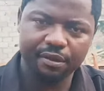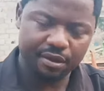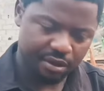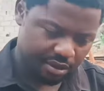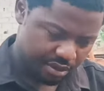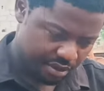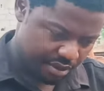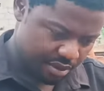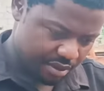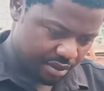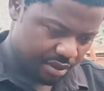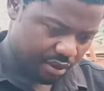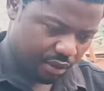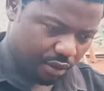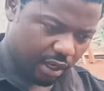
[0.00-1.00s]
Amen.
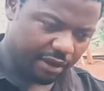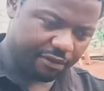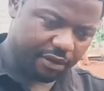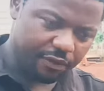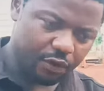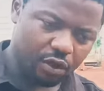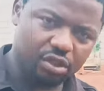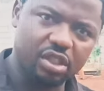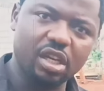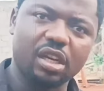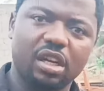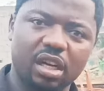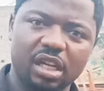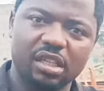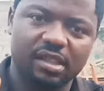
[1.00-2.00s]
God have given us the
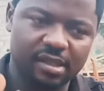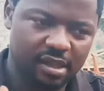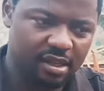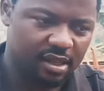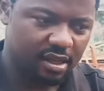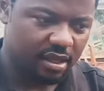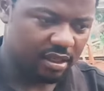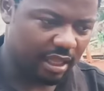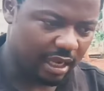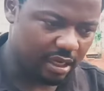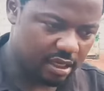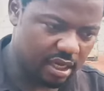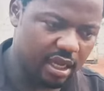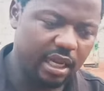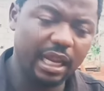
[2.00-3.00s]
grace
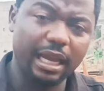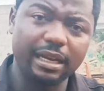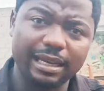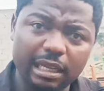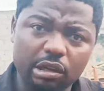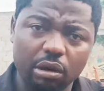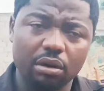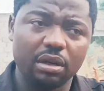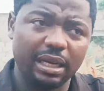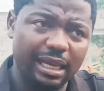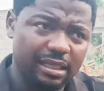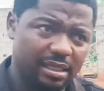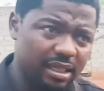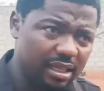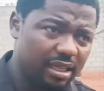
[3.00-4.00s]
that they that
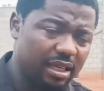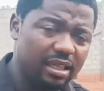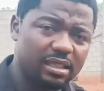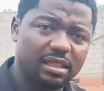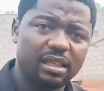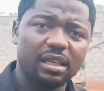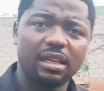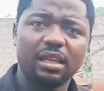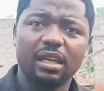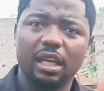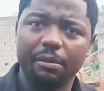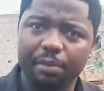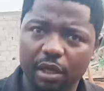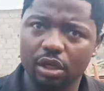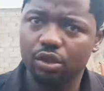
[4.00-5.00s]
recognize the grace,
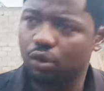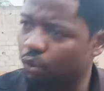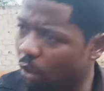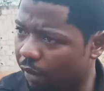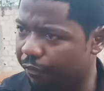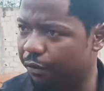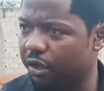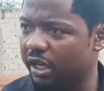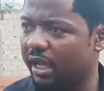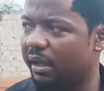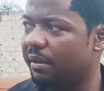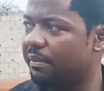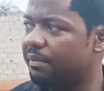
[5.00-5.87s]
they begin to work for them.